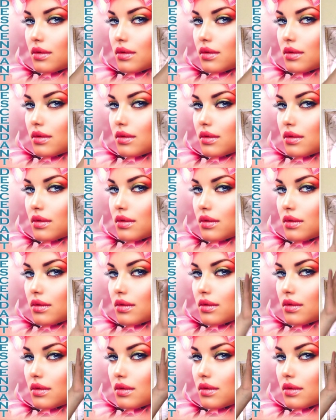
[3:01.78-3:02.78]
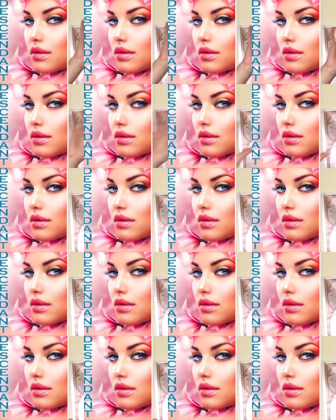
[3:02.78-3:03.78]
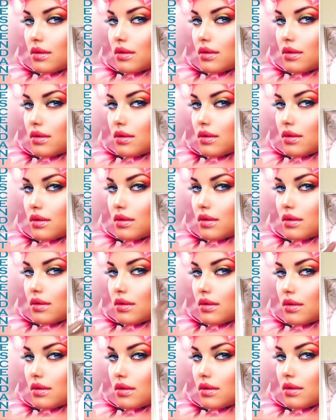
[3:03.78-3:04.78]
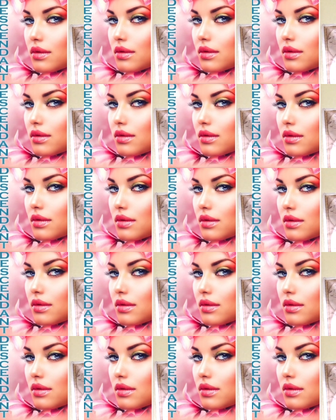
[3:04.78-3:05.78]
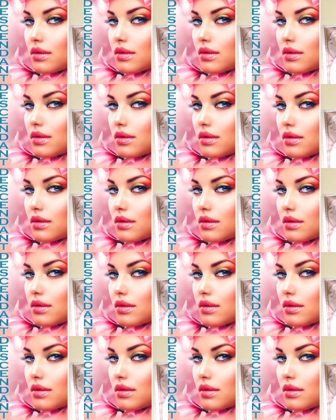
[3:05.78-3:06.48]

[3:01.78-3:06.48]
[no speech]